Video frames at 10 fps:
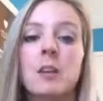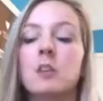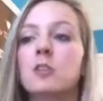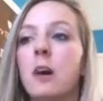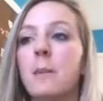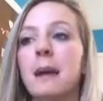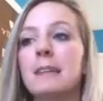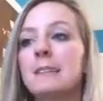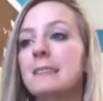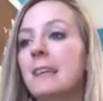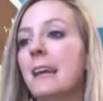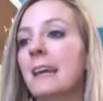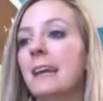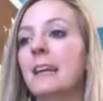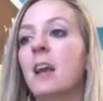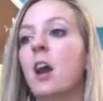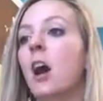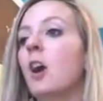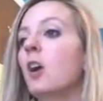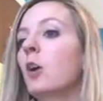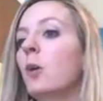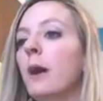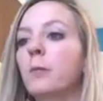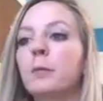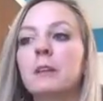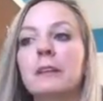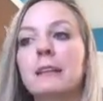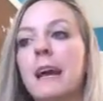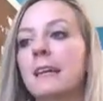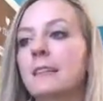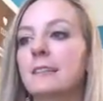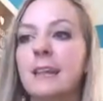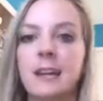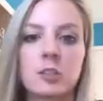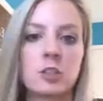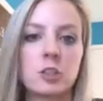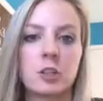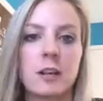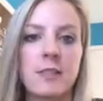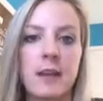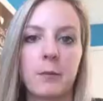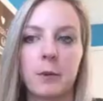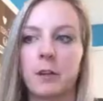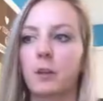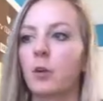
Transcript: So I might say, oh, I really like the texture in that one,